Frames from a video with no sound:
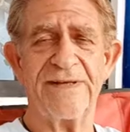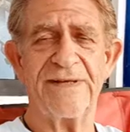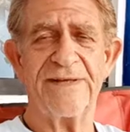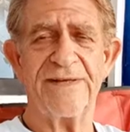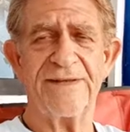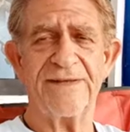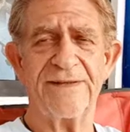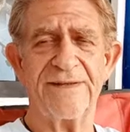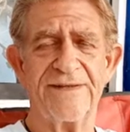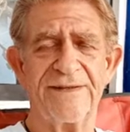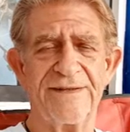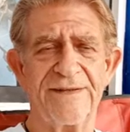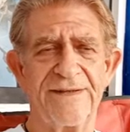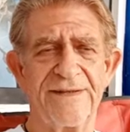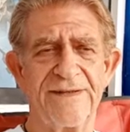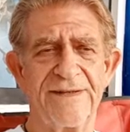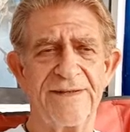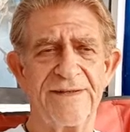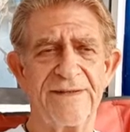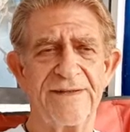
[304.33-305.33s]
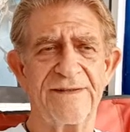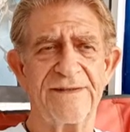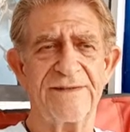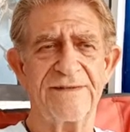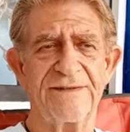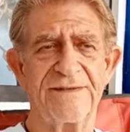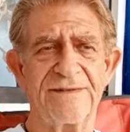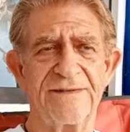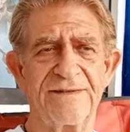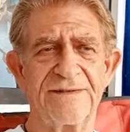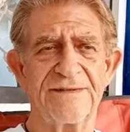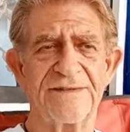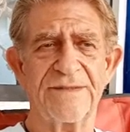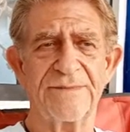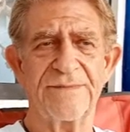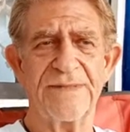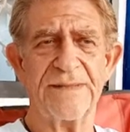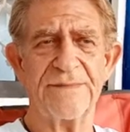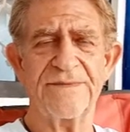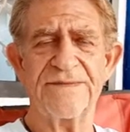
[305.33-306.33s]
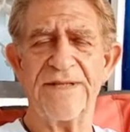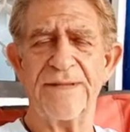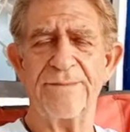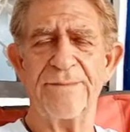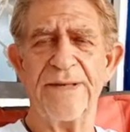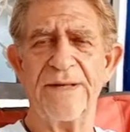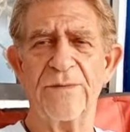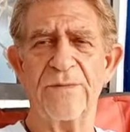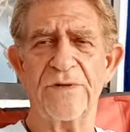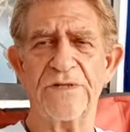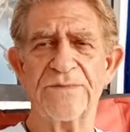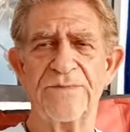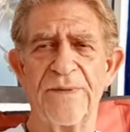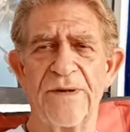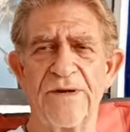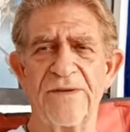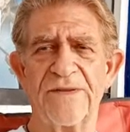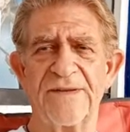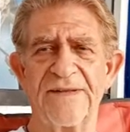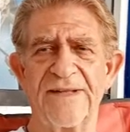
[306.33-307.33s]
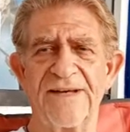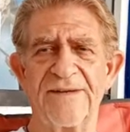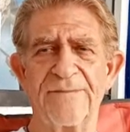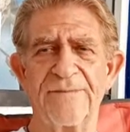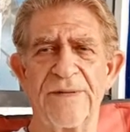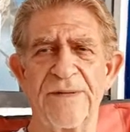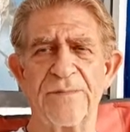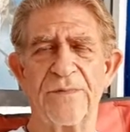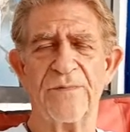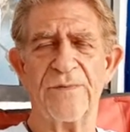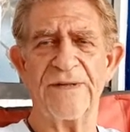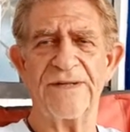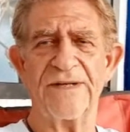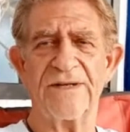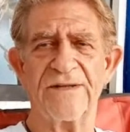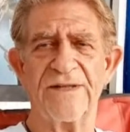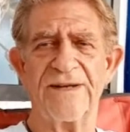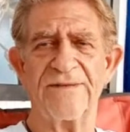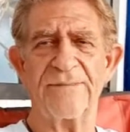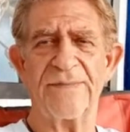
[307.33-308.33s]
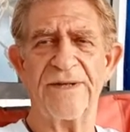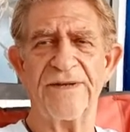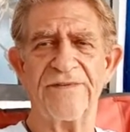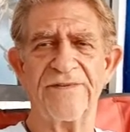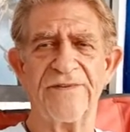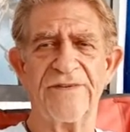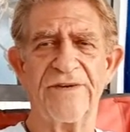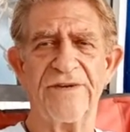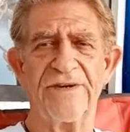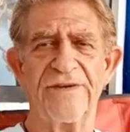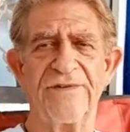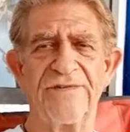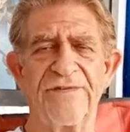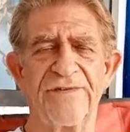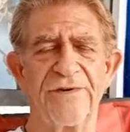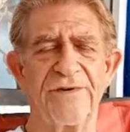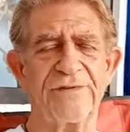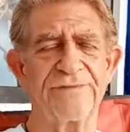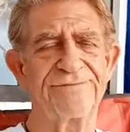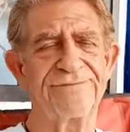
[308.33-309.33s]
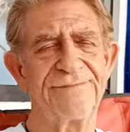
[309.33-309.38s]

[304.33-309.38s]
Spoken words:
And sometimes dead bait works better than live bait, but right now live bait is good. So,